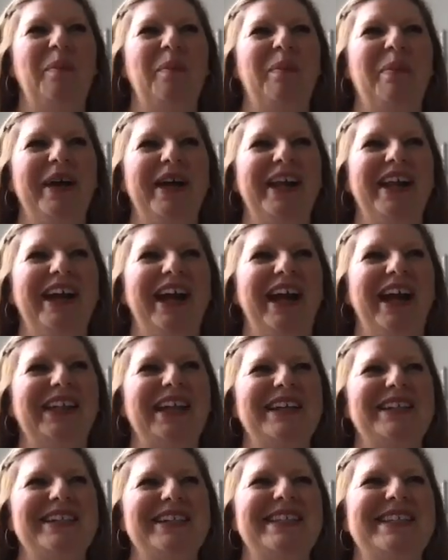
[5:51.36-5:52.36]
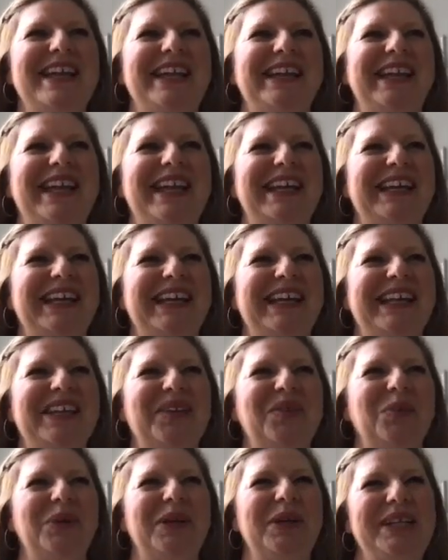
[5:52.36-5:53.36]
But I like to say, like,
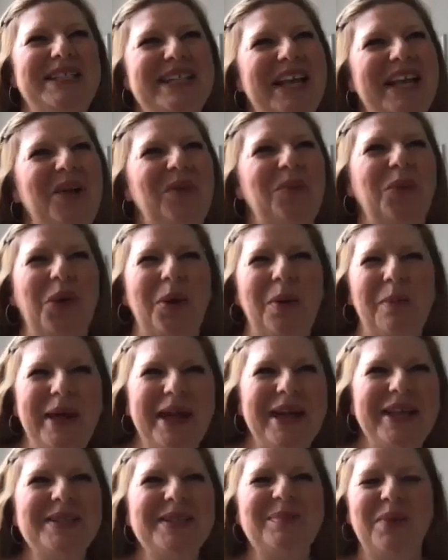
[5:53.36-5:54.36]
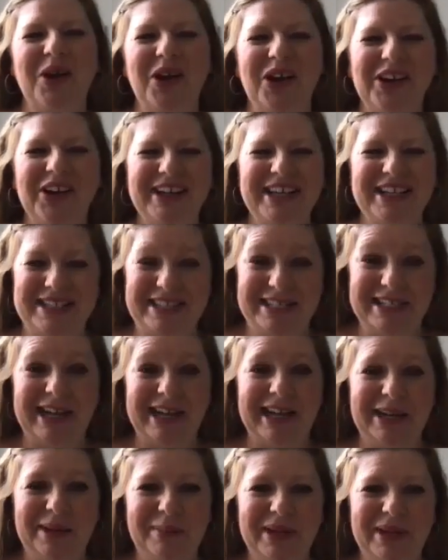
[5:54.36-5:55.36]
the retail romance part has
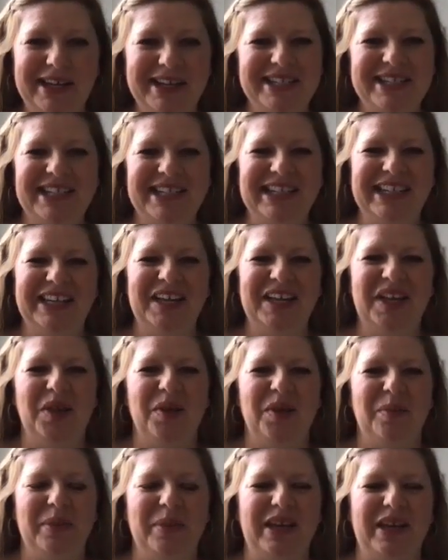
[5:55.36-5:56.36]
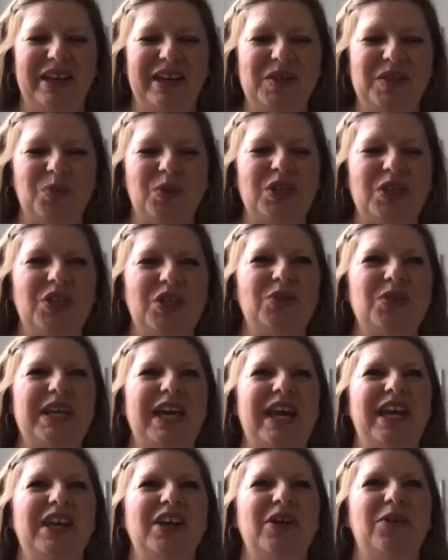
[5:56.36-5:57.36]
died a bit, because when you
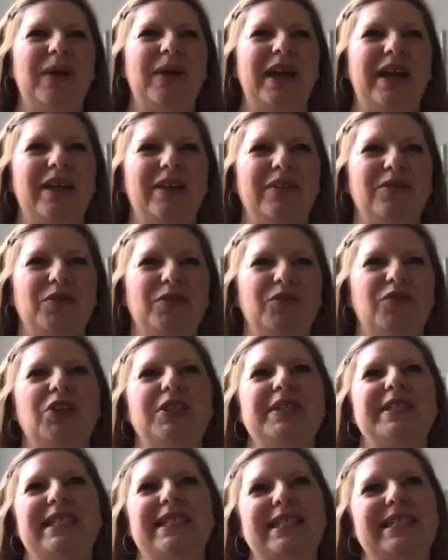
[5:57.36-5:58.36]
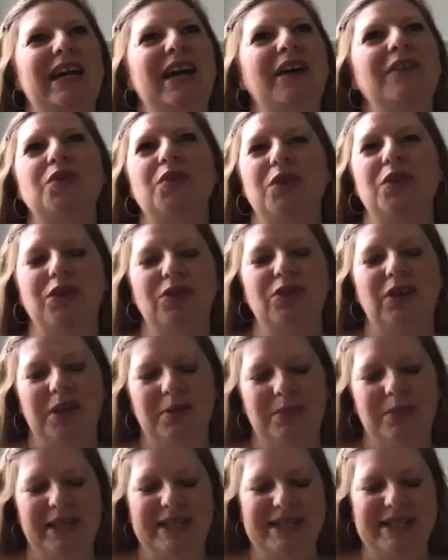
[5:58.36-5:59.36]
take away, for instance, I was
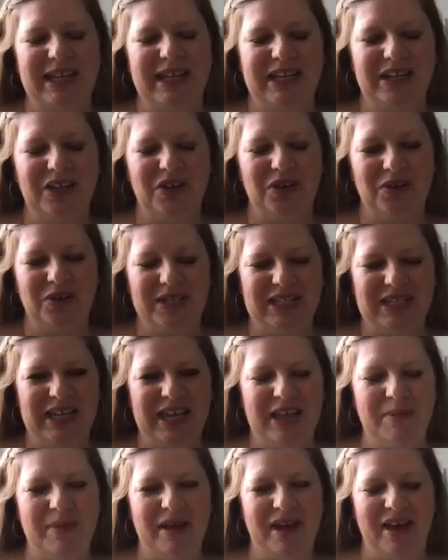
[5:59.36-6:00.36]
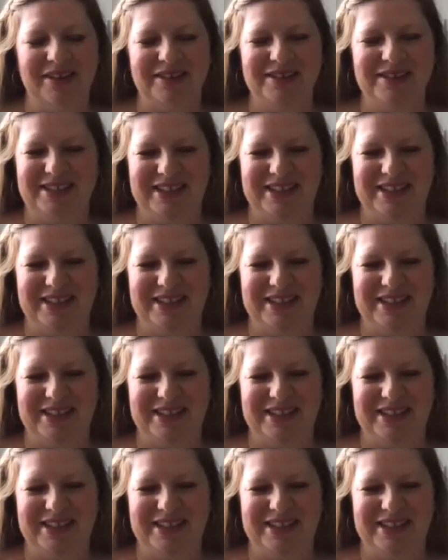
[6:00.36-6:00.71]
incredibly excited to go to TK Maxx.